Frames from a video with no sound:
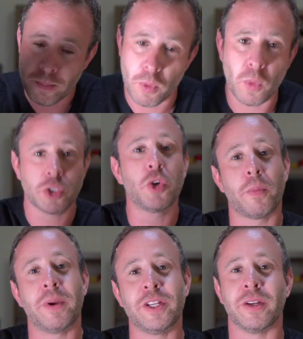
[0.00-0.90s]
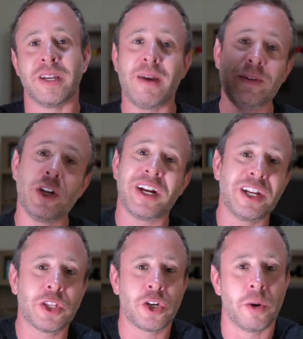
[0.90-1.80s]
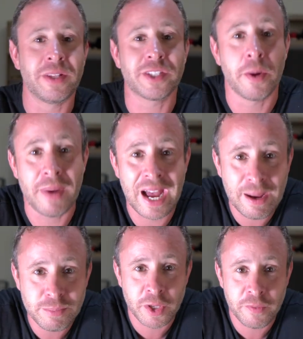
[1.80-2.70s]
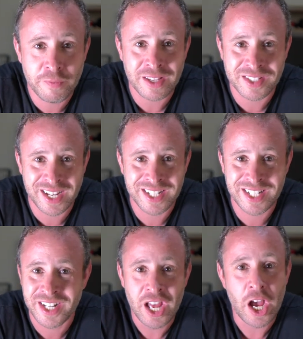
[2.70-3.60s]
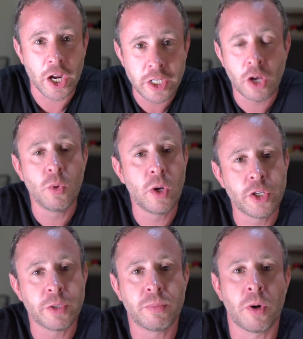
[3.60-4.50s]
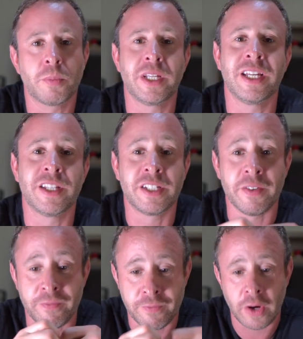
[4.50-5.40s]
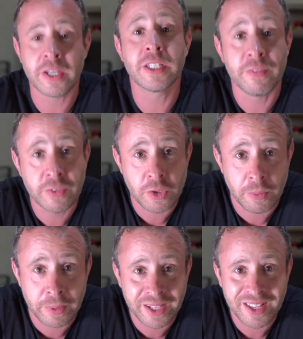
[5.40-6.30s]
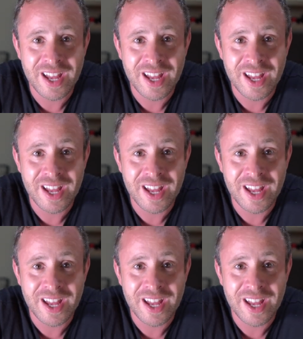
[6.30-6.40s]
But what's your opinion? Let me know down in the comments. I'm absolutely fascinated. I know London property is a divisive topic,